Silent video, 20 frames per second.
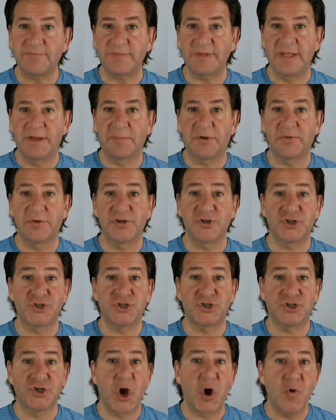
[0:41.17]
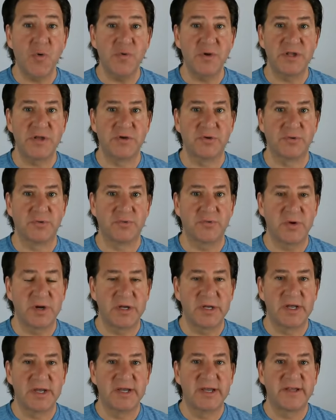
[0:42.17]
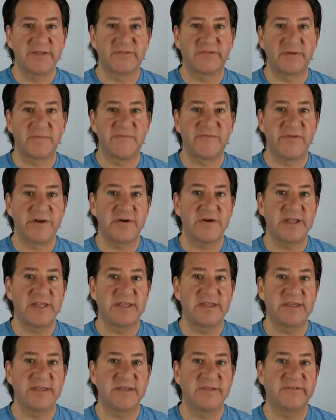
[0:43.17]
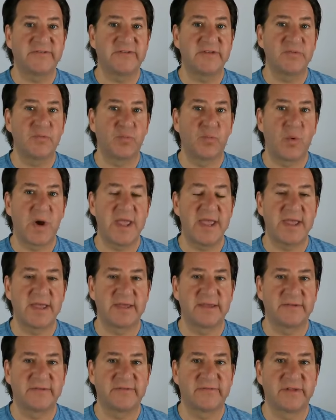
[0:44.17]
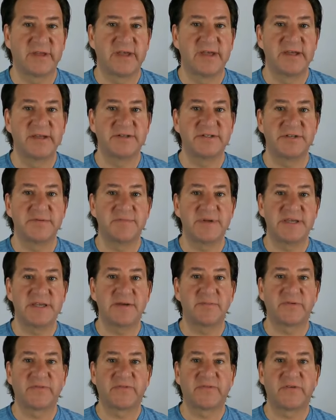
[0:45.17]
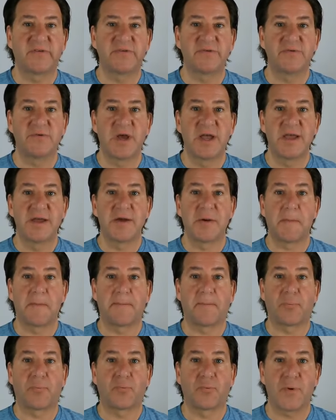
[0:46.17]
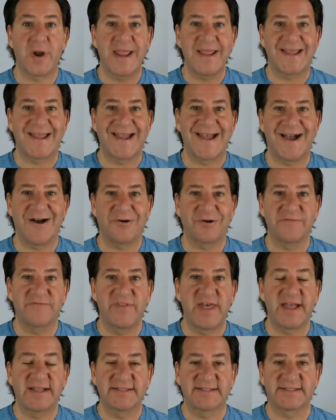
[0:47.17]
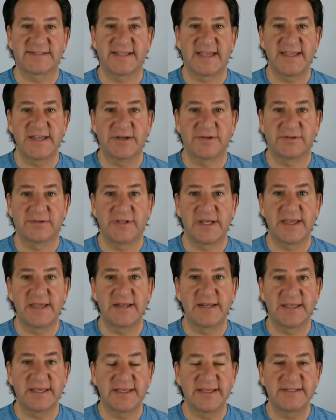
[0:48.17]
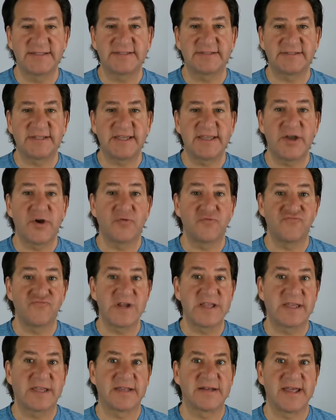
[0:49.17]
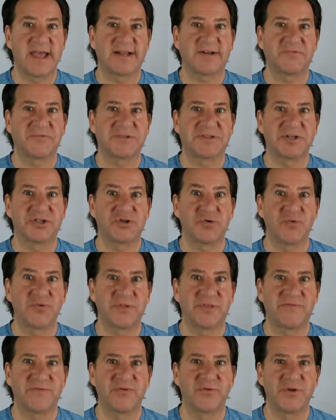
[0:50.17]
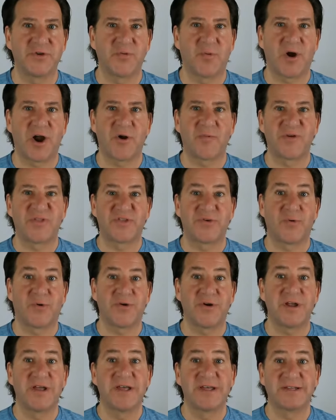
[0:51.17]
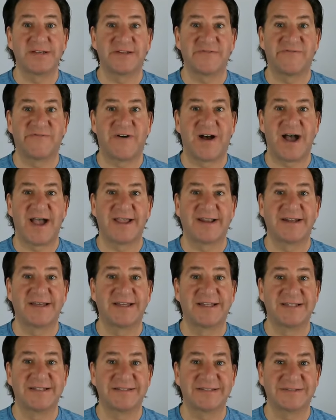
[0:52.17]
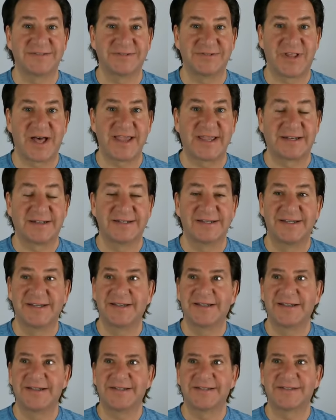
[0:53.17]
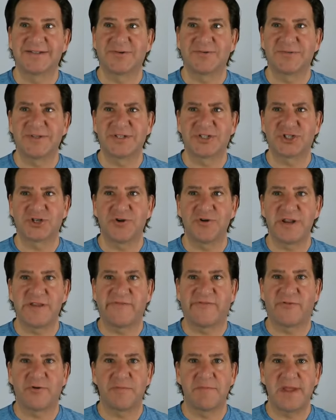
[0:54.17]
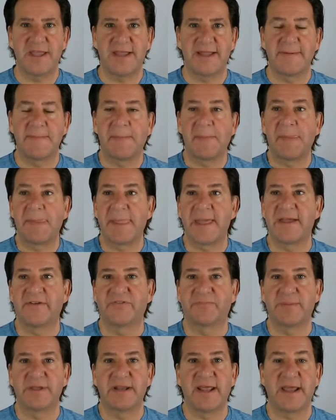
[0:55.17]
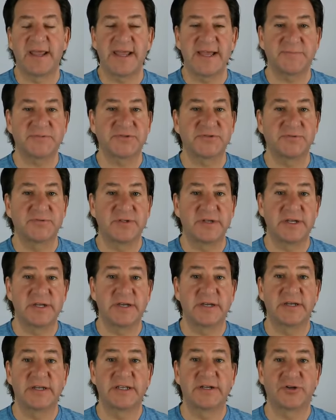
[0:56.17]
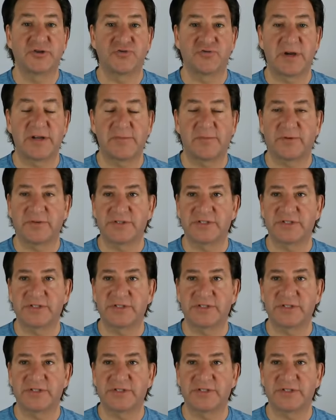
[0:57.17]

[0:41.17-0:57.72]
I'm going to show you some very easy ways to be able to break out of that cycle and easily reconnect with the truth of who you are with your divine light. So this journey for me has been absolutely incredible.